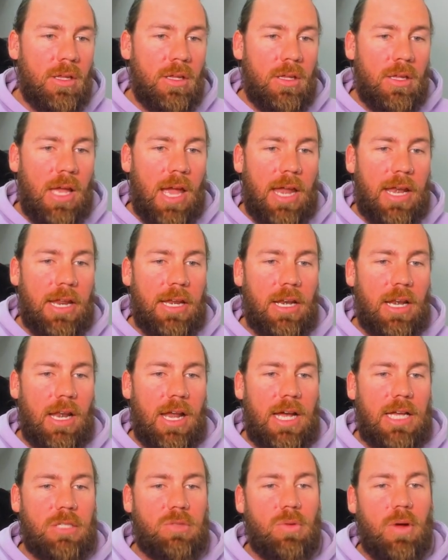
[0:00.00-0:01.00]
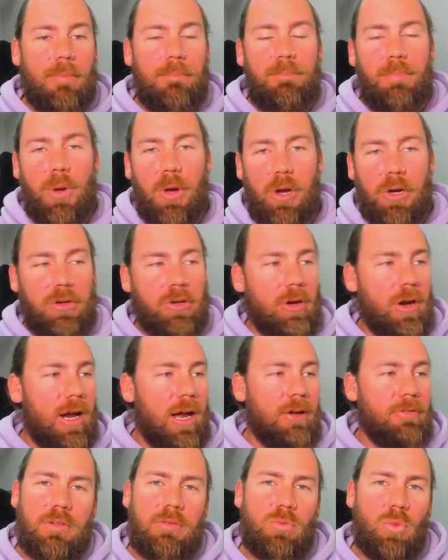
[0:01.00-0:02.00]
And then the last one, burn
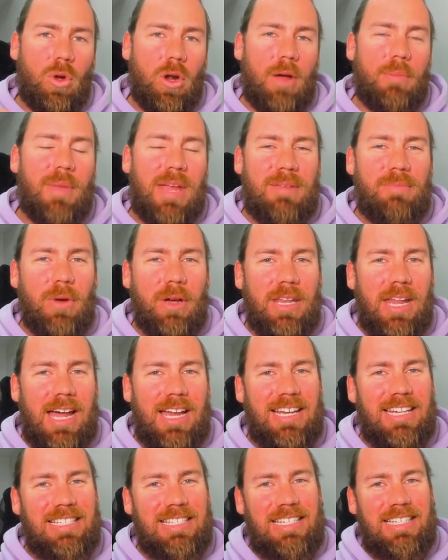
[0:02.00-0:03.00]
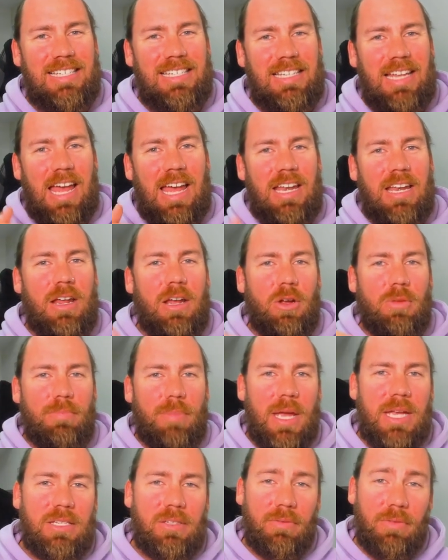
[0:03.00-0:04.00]
craft. What I mean by that is this a
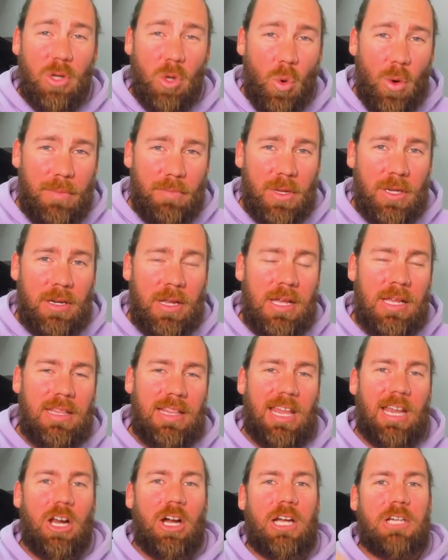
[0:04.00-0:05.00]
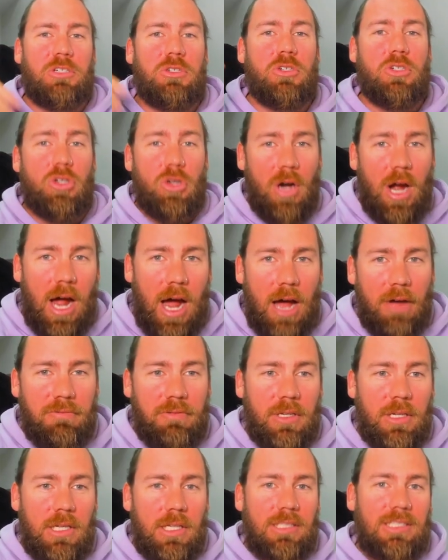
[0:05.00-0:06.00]
piece of equipment that I should
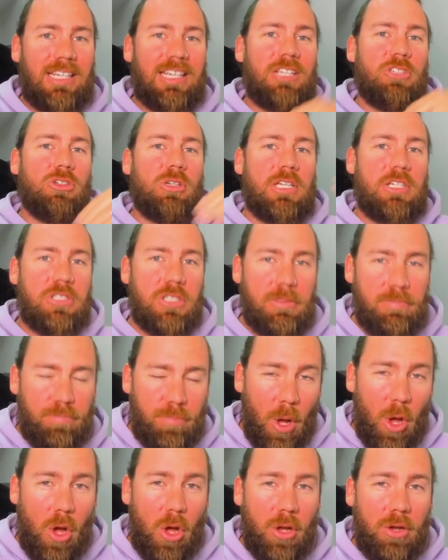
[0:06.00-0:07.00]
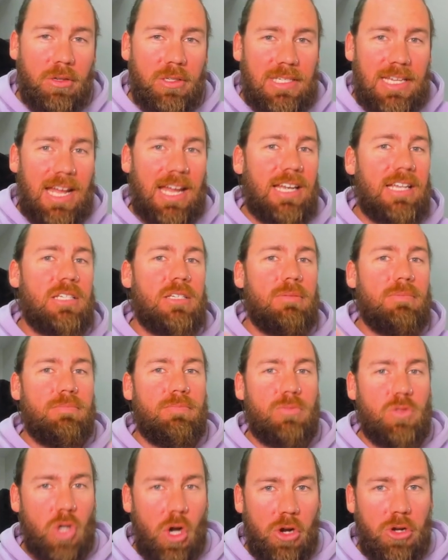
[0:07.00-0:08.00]
craft to literally just burn down into
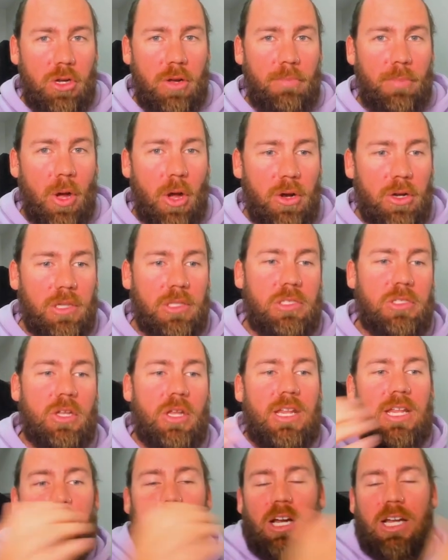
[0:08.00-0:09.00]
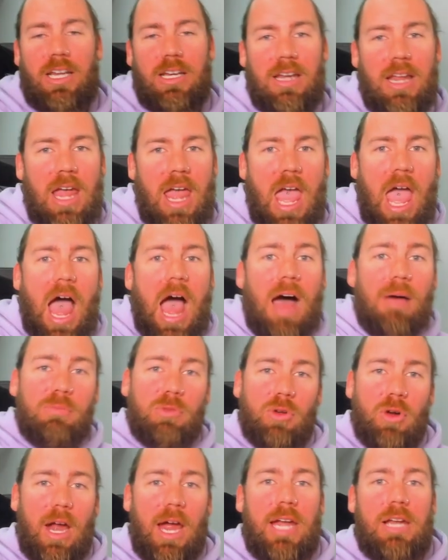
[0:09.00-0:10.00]
drone components, so then I can
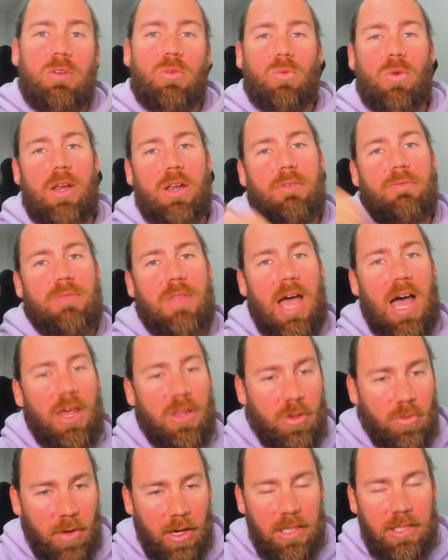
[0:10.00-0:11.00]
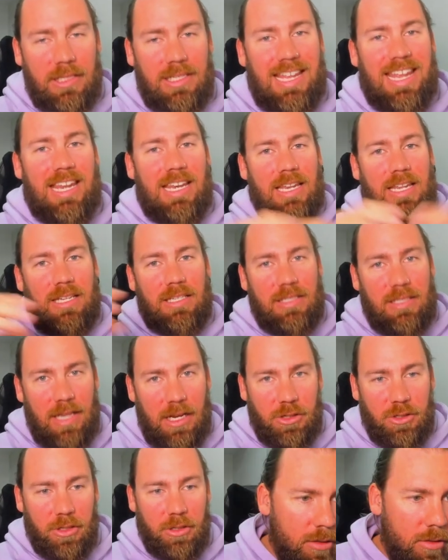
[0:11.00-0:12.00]
upgrade one of the other ones in this
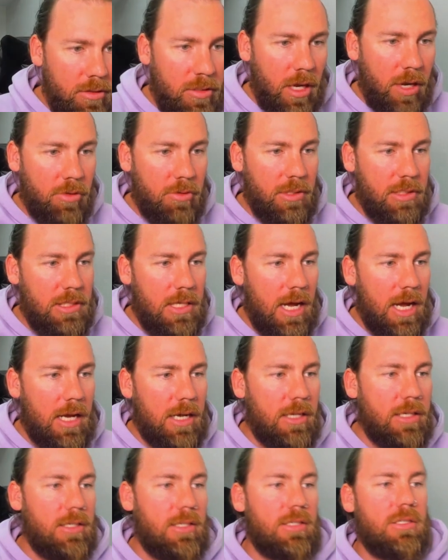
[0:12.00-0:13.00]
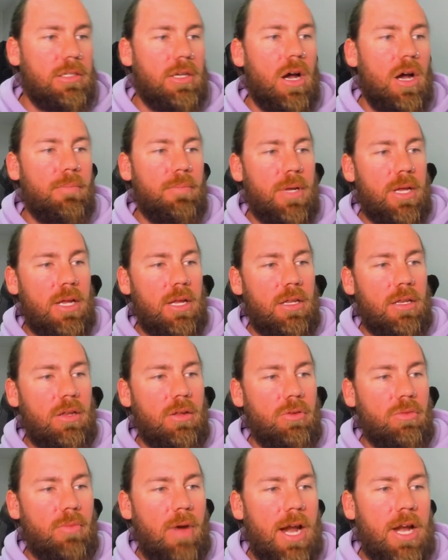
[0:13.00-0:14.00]
section. So we'll start at the top here,
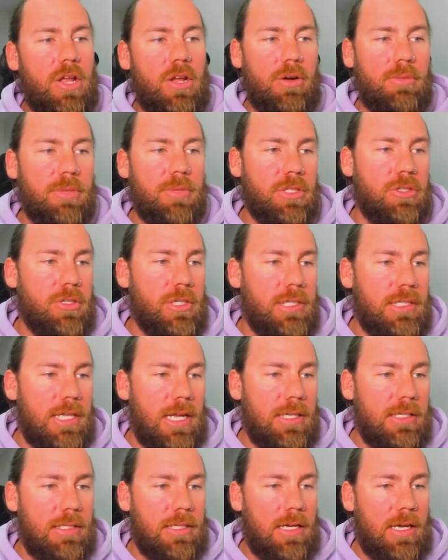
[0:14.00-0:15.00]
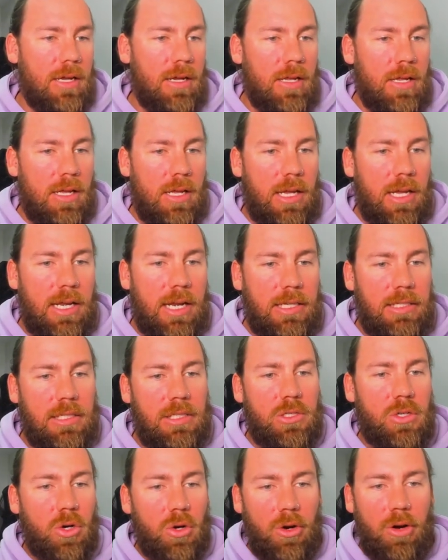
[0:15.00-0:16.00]
the radiometry sensor. It has a
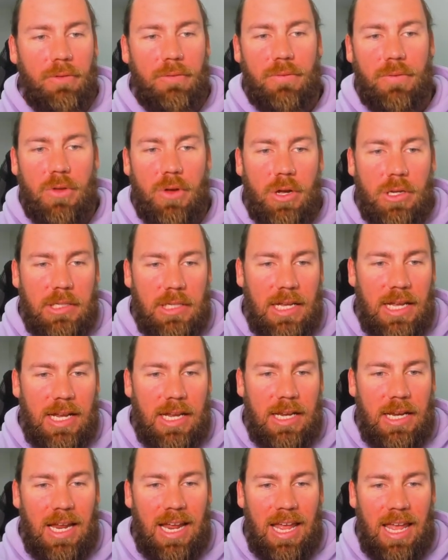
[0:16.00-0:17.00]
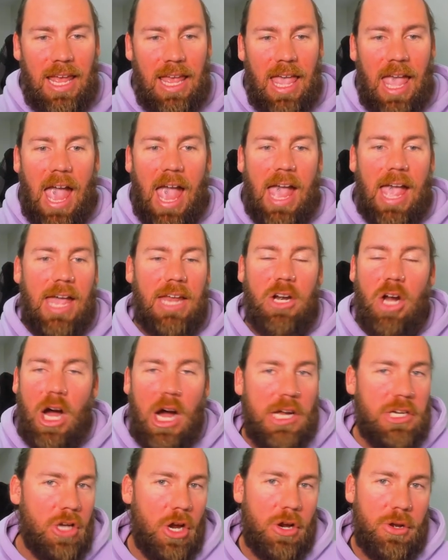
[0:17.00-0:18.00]
score of 13, and
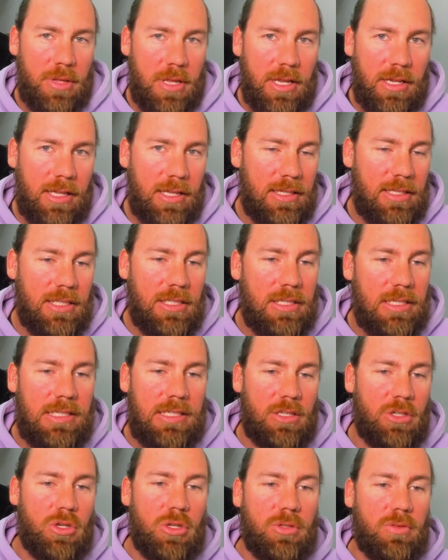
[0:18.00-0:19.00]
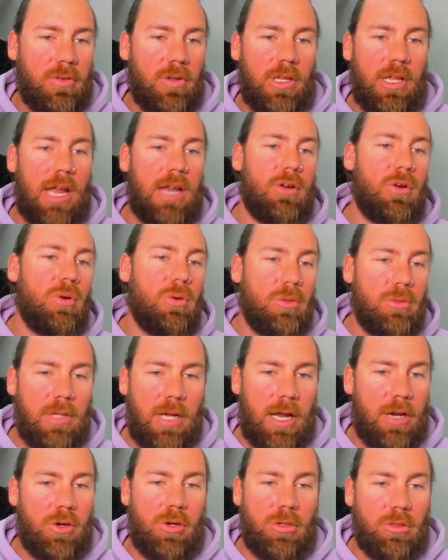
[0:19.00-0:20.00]
I don't think that this is useful at
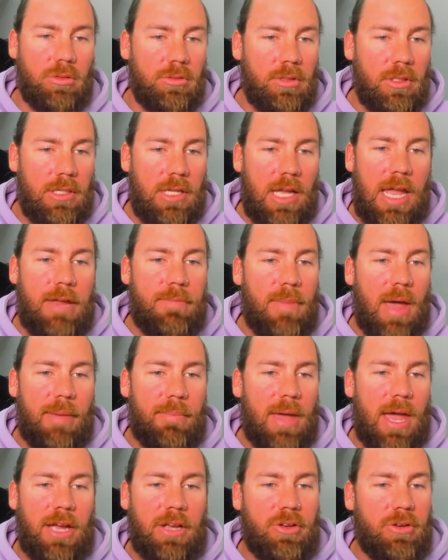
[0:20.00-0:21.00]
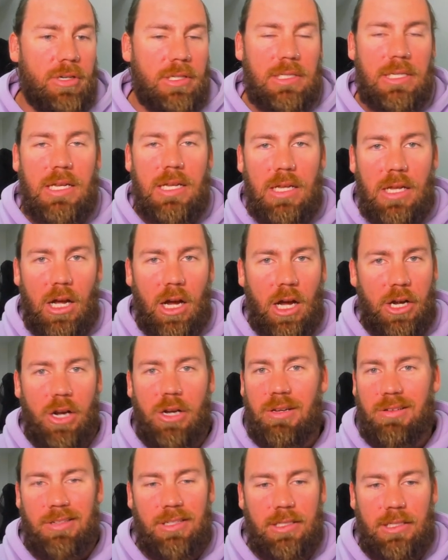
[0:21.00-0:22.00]
all. Heat map accuracy,
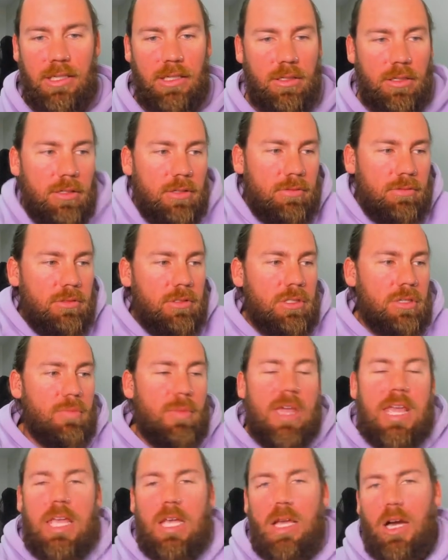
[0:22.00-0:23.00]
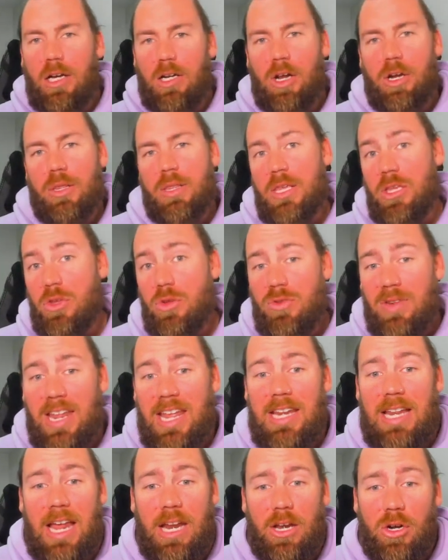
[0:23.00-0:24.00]
to me, I don't think you
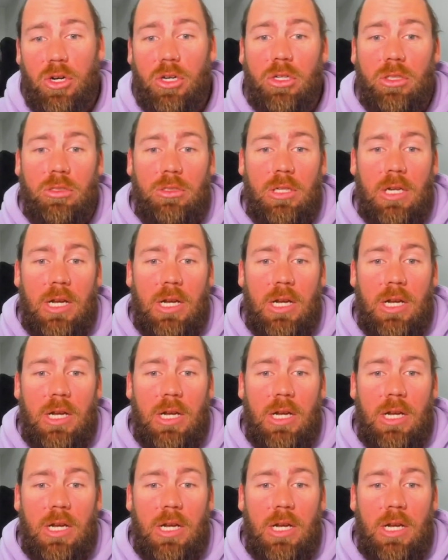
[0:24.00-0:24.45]
need that at all.